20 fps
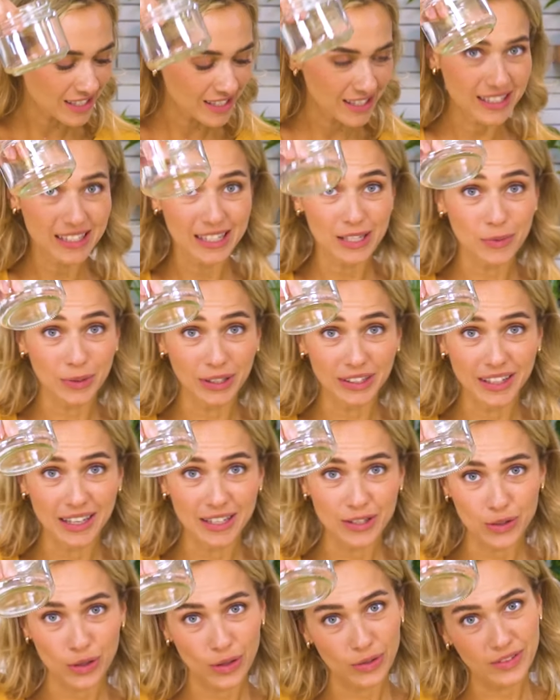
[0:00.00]
This is what they
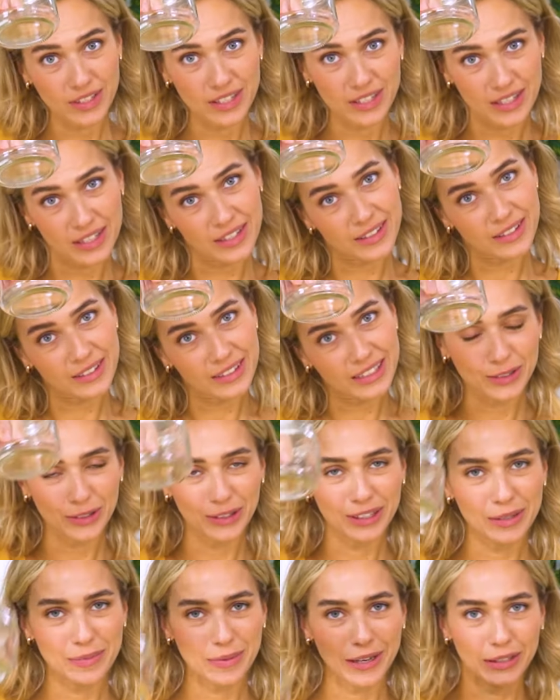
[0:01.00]
serve this in
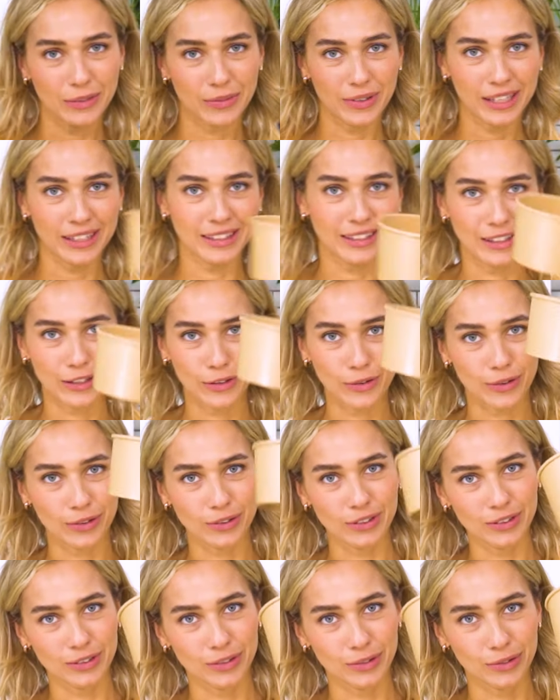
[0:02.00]
Turkey, by the way. In New
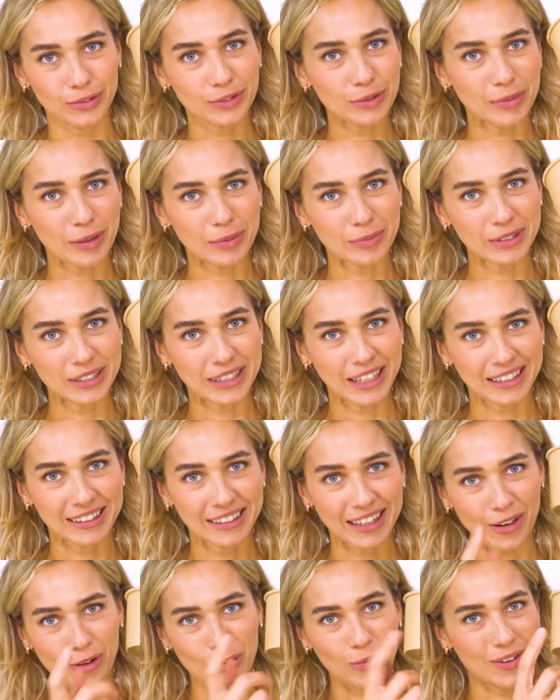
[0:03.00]
York, you'll remember that
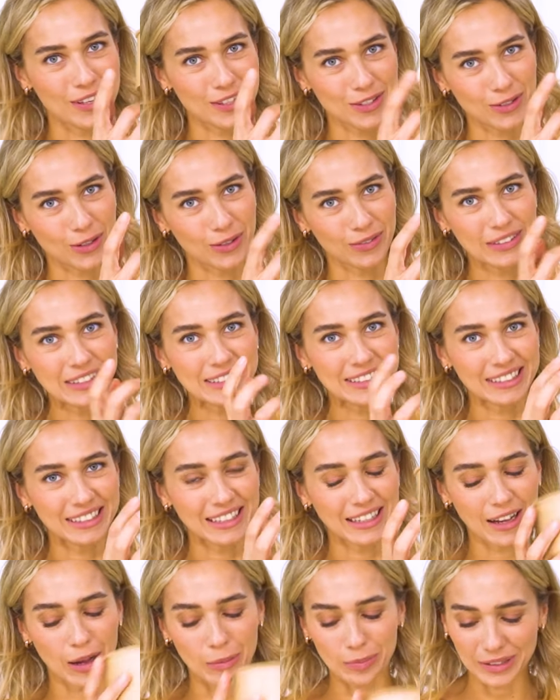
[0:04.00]
they always serve it in
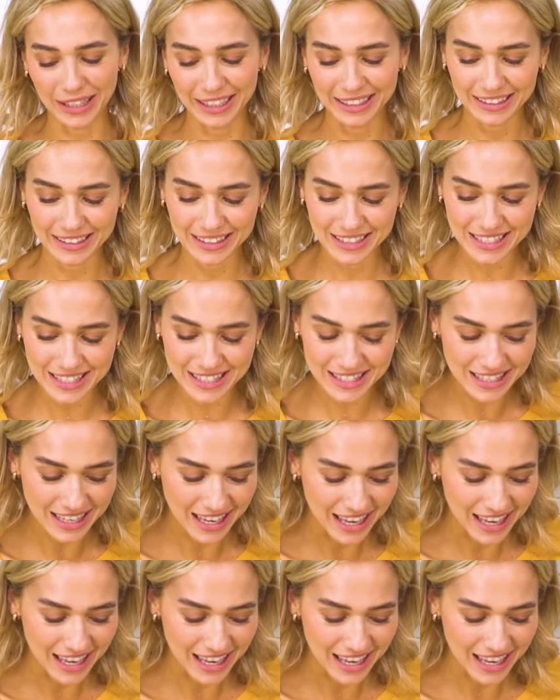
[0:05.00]
a cup like this.